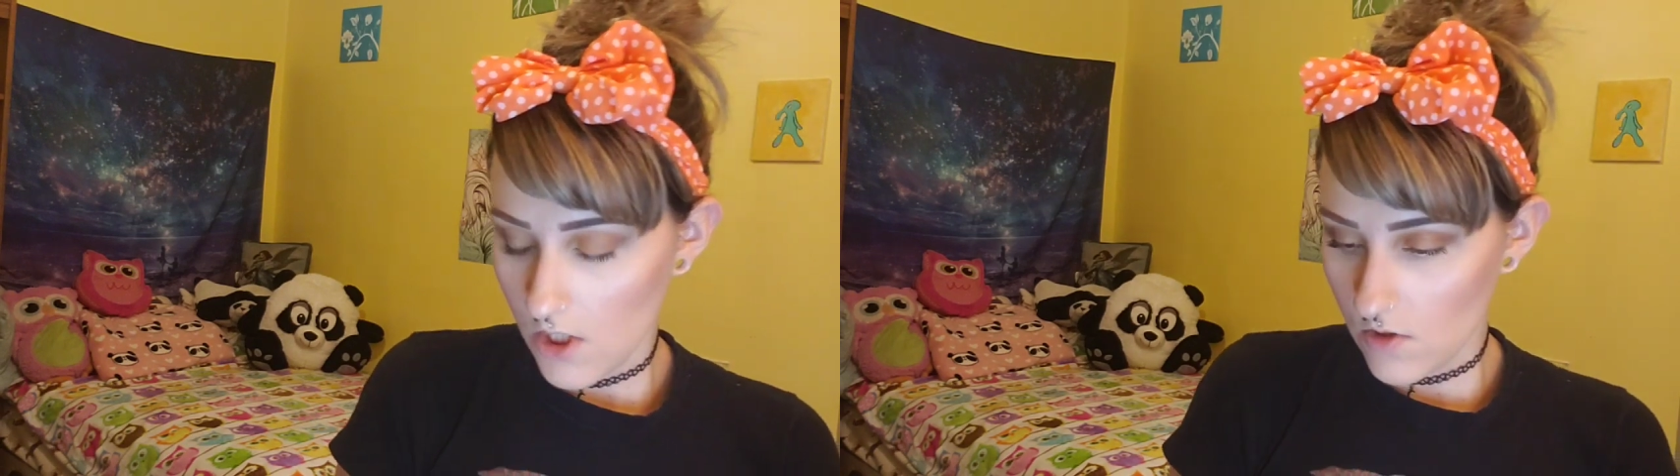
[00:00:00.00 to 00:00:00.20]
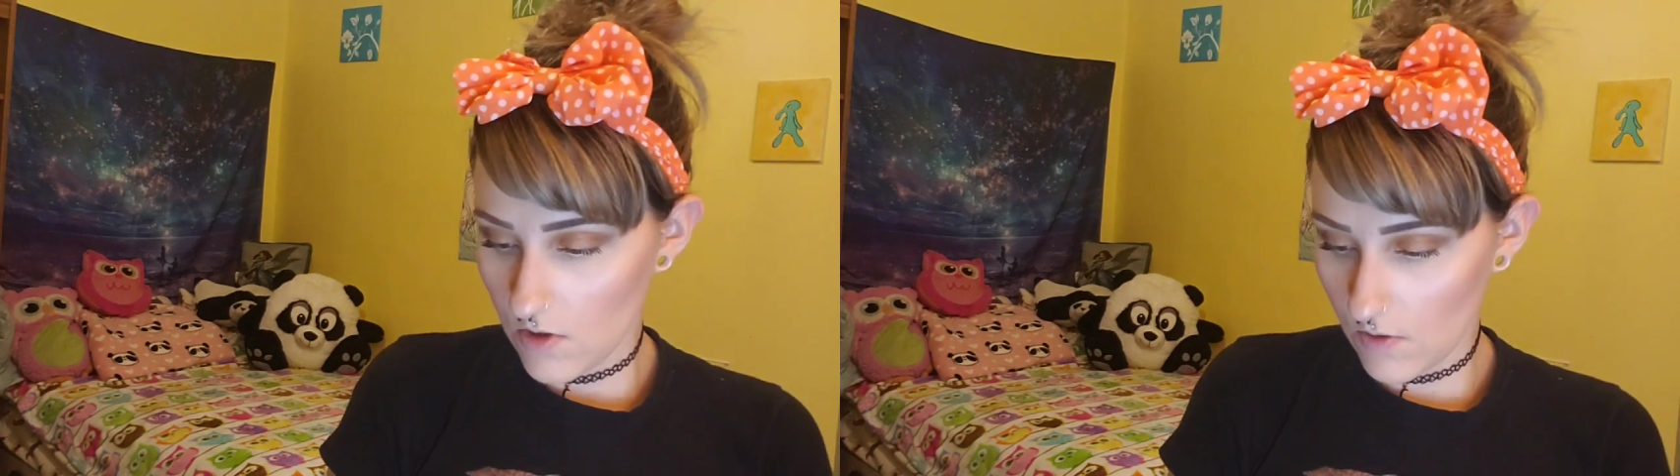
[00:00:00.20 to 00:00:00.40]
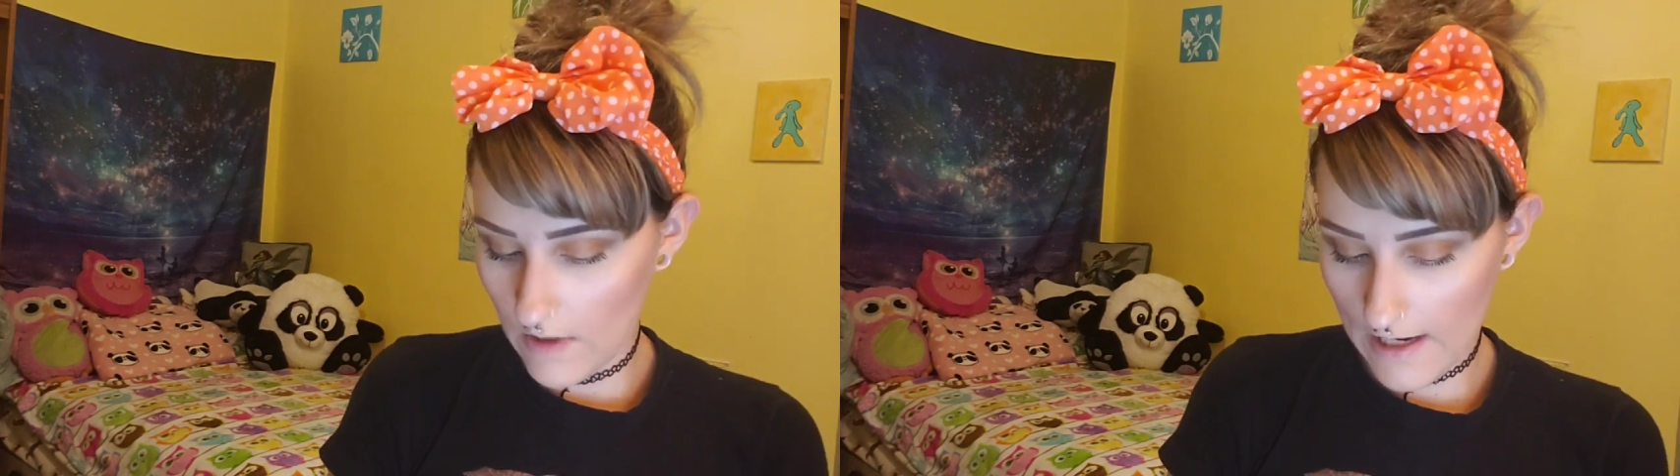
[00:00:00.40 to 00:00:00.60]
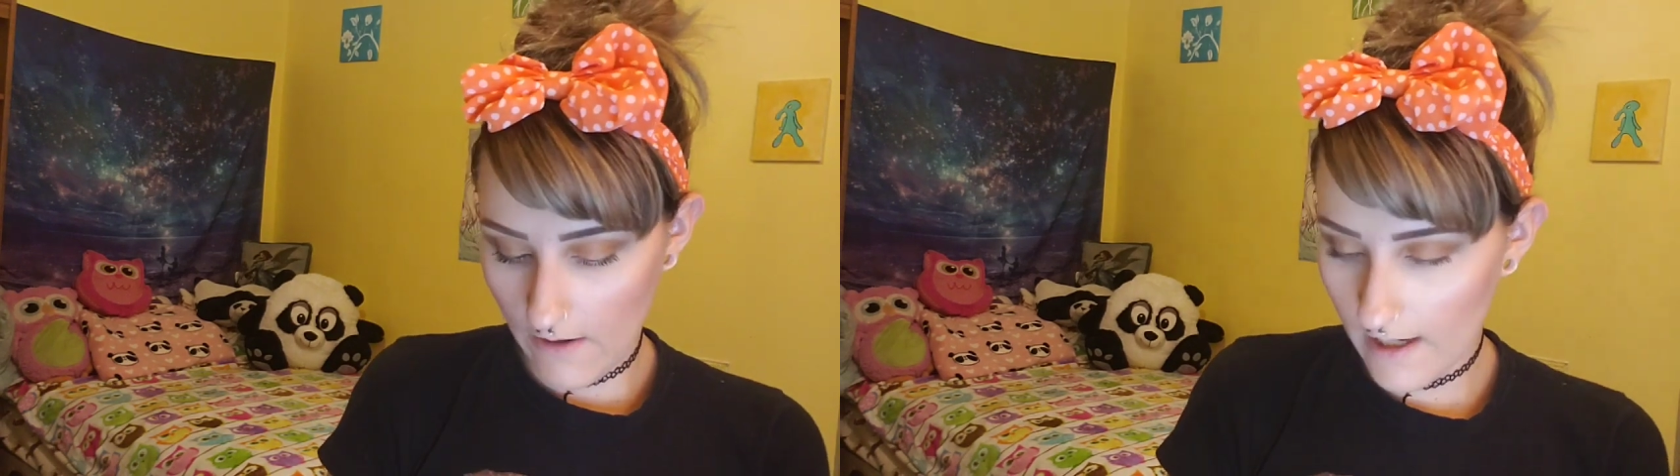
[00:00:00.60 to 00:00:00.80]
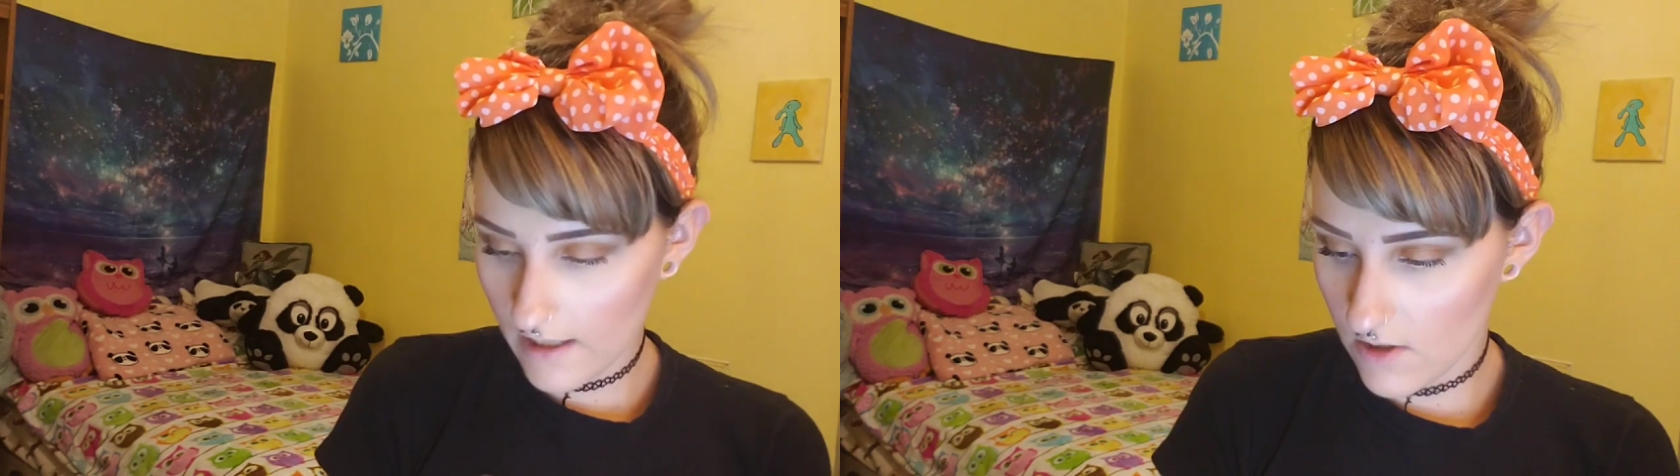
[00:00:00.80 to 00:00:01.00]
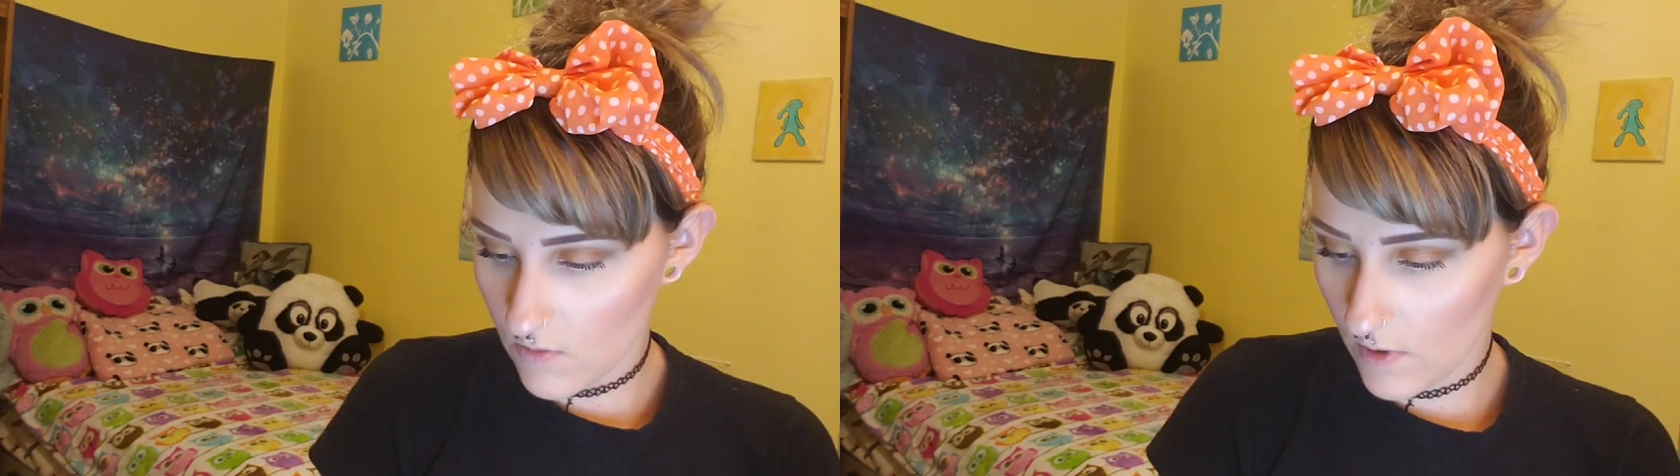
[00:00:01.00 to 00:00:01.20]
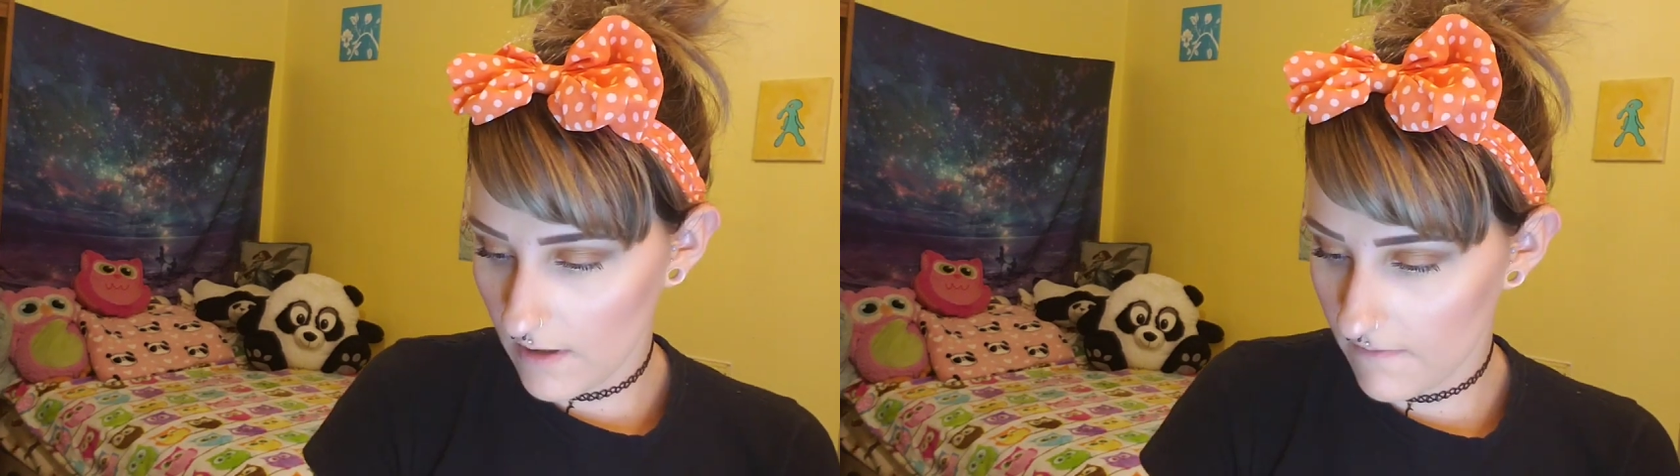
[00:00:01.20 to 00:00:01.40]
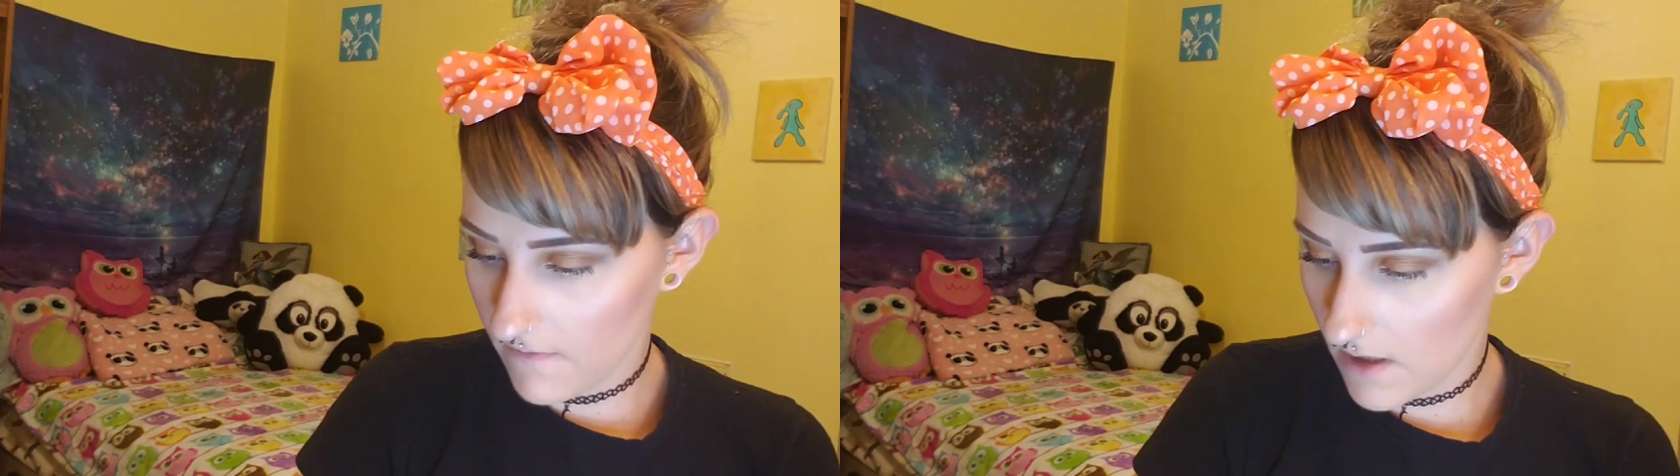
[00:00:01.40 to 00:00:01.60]
So now I just want
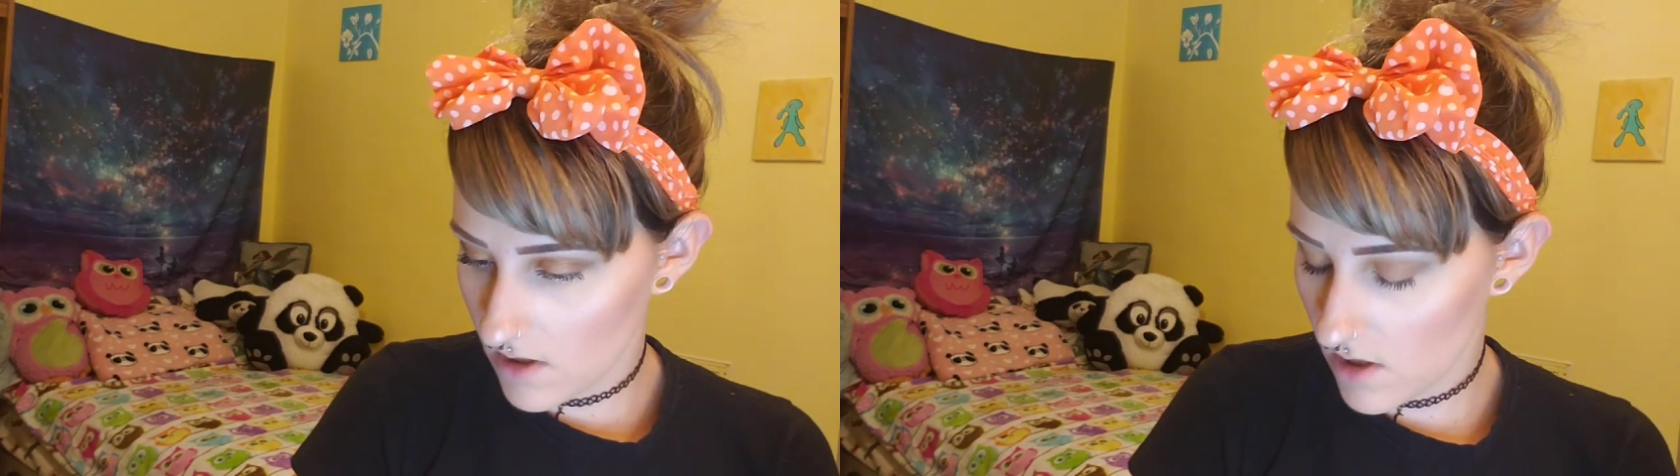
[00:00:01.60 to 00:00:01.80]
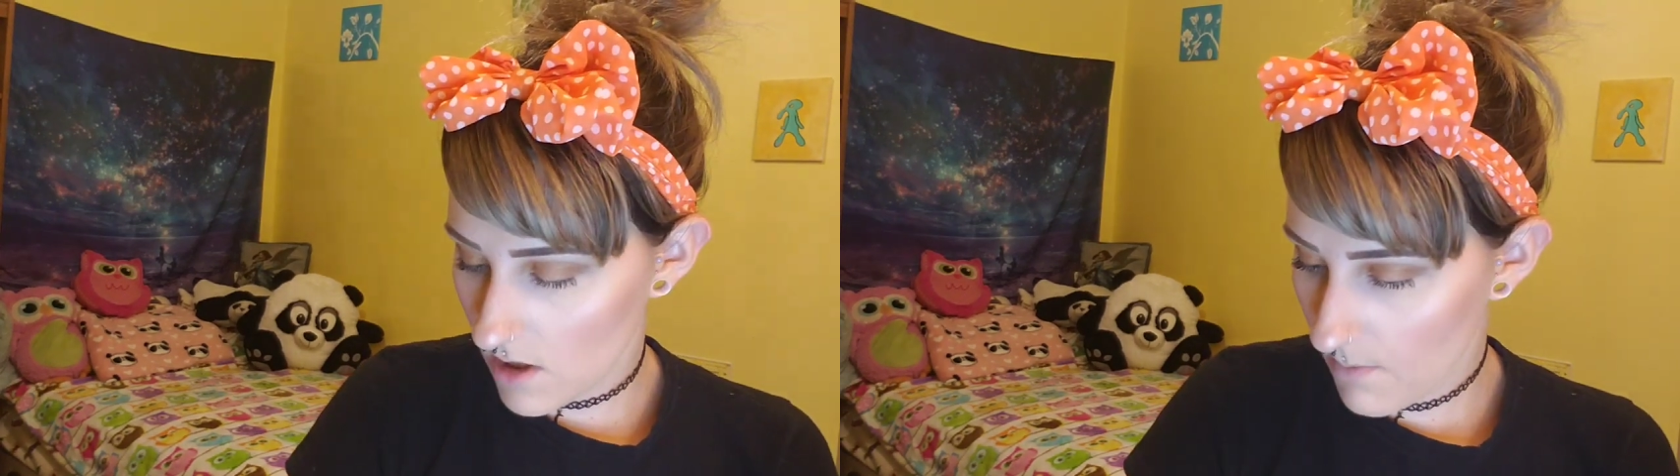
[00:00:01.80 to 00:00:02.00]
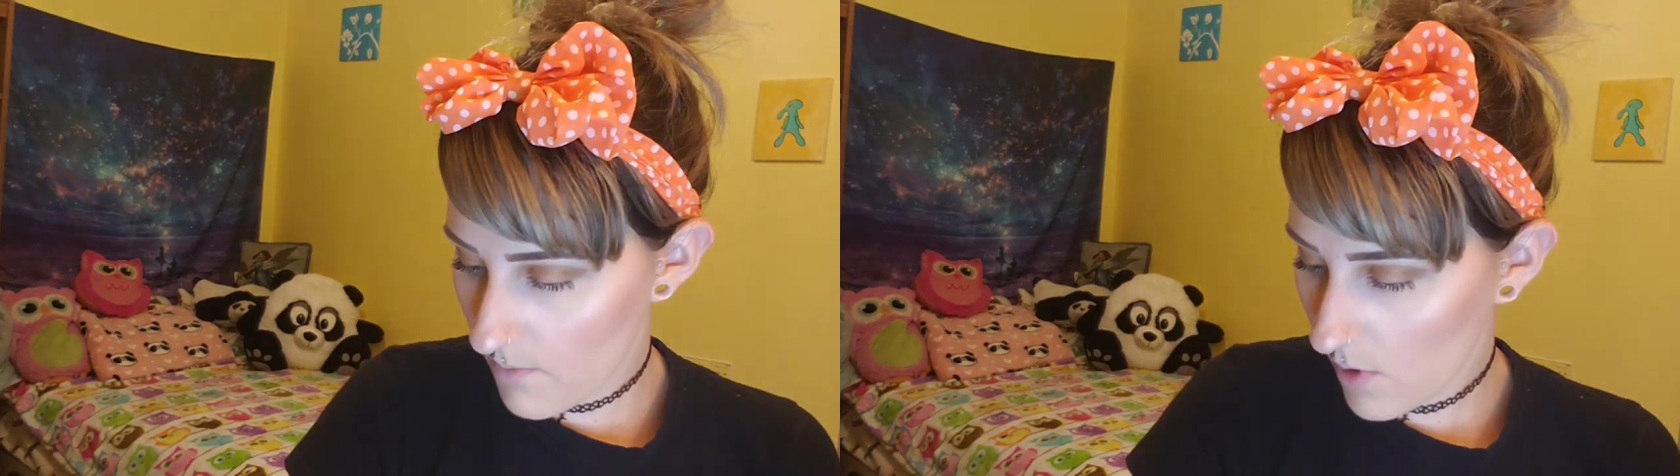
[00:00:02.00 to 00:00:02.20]
to finish the